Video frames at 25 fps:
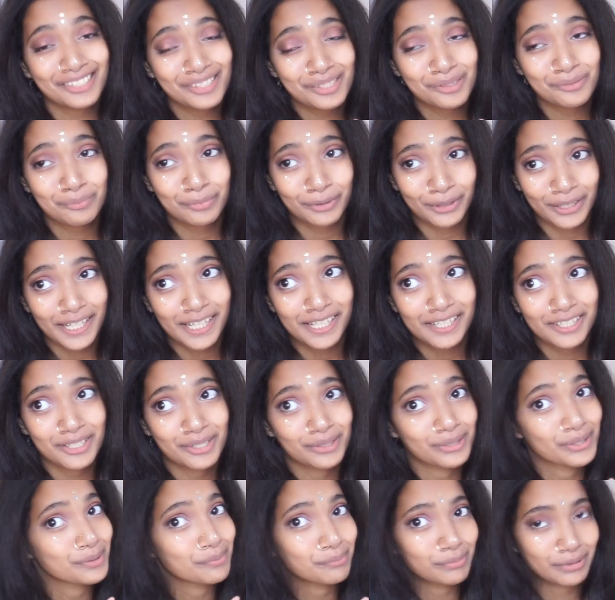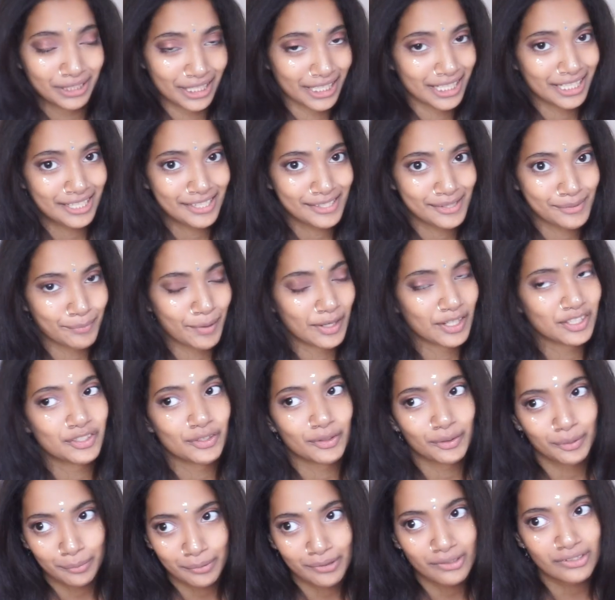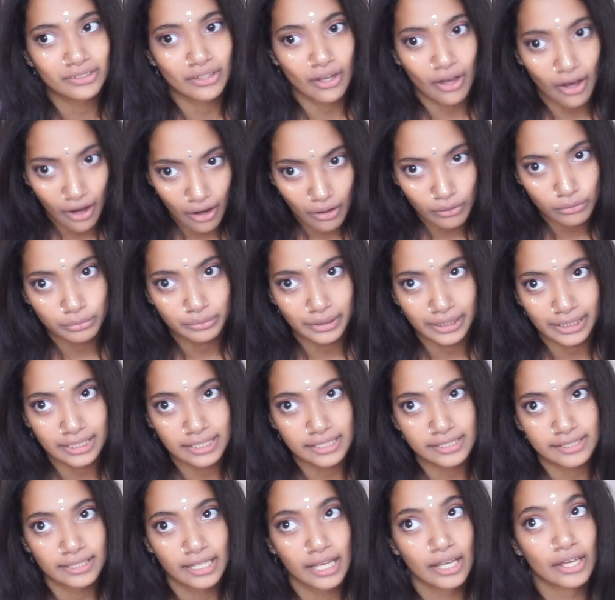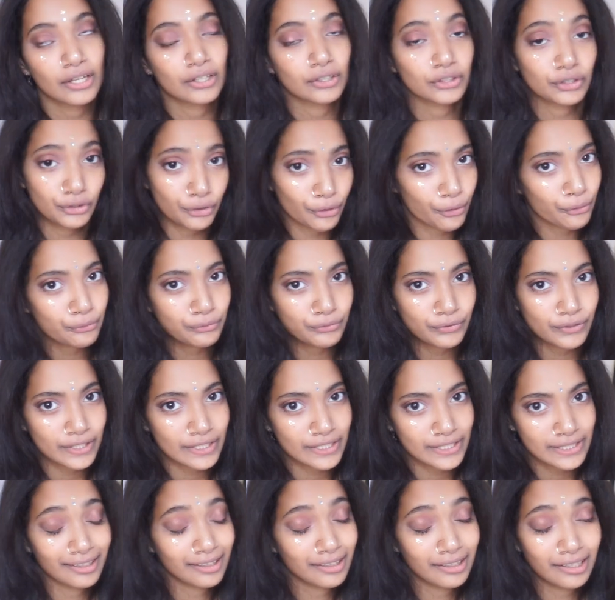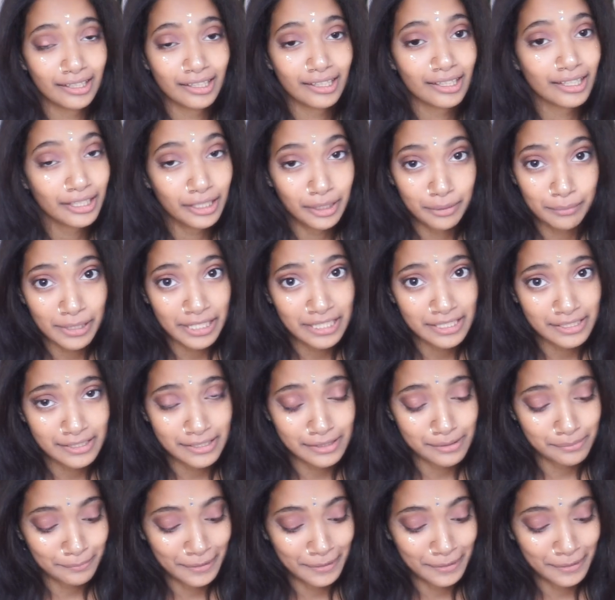spray displays. My gerbils always go for this. It amazes